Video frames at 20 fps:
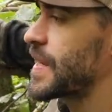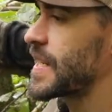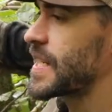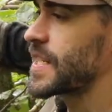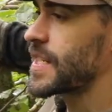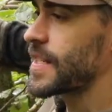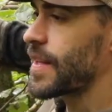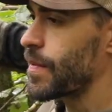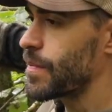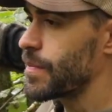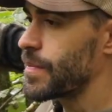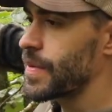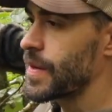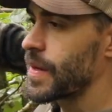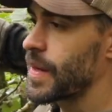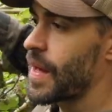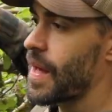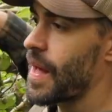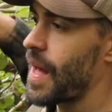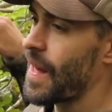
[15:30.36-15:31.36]
this stump
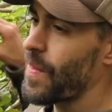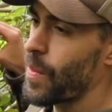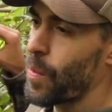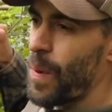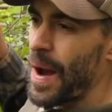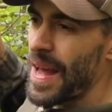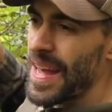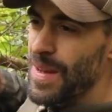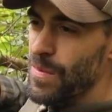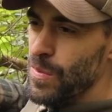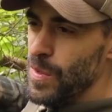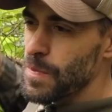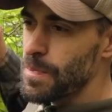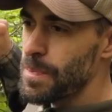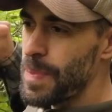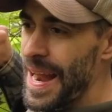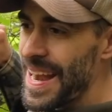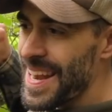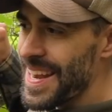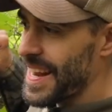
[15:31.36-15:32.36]
and the way it was
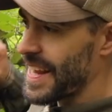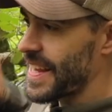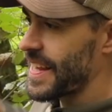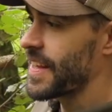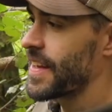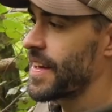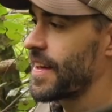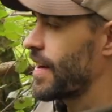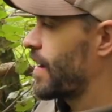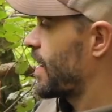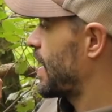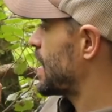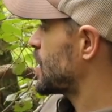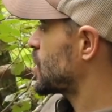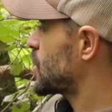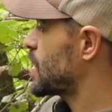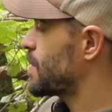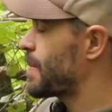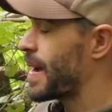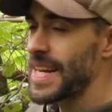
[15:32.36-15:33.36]
bending, I
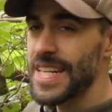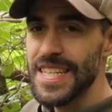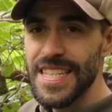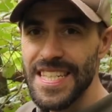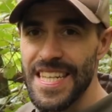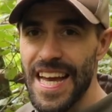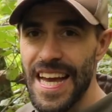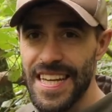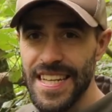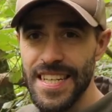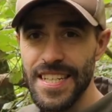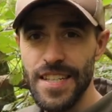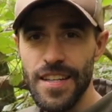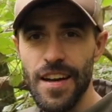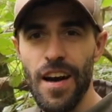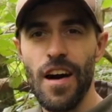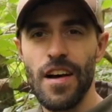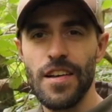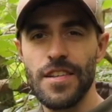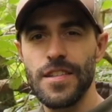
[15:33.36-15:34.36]
actually made a second
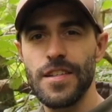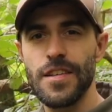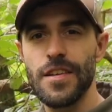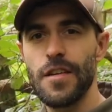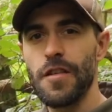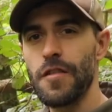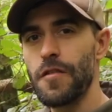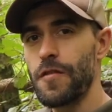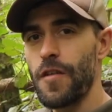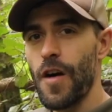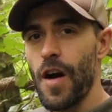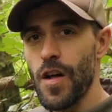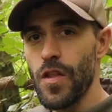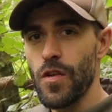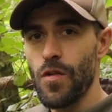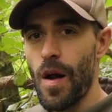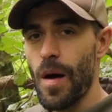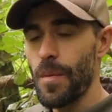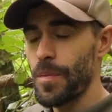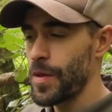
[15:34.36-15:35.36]
cut
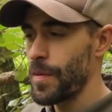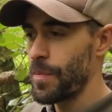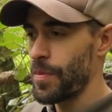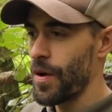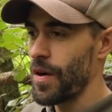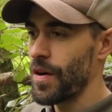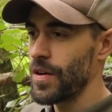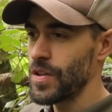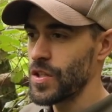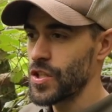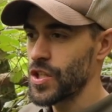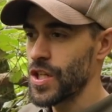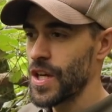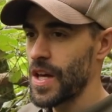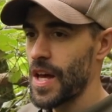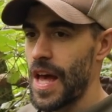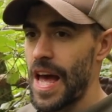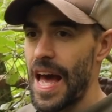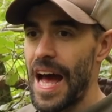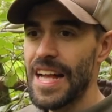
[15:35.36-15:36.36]
further up the branch
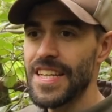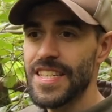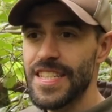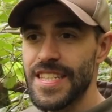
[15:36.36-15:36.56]
and